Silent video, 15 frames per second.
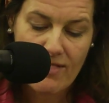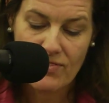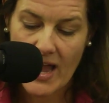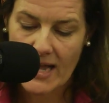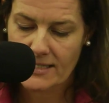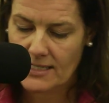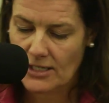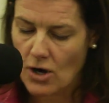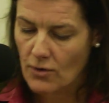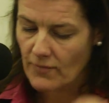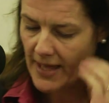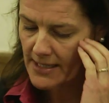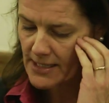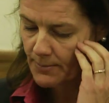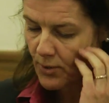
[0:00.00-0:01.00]
That's
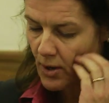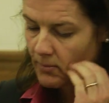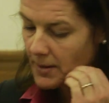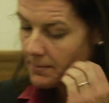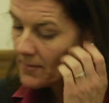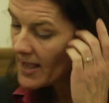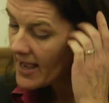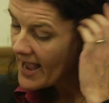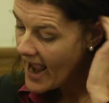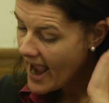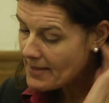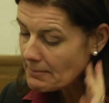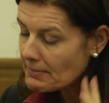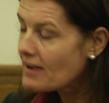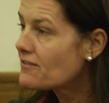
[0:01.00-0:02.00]
a problem.
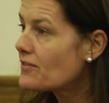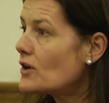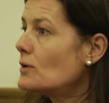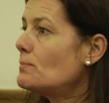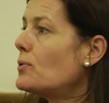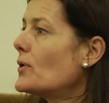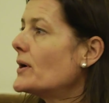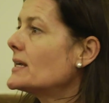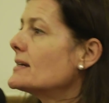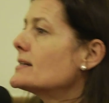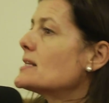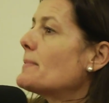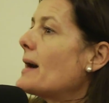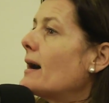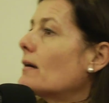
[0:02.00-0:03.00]
And then my third point
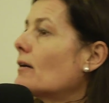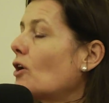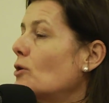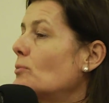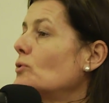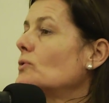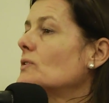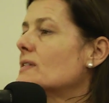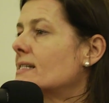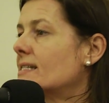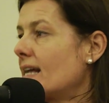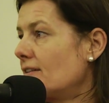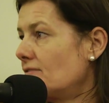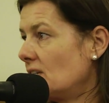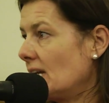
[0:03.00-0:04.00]
is about global
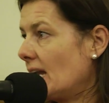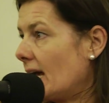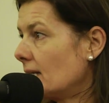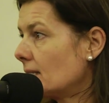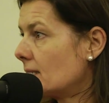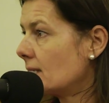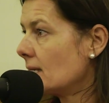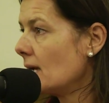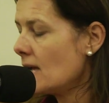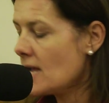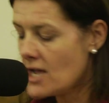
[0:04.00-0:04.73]
safety nets.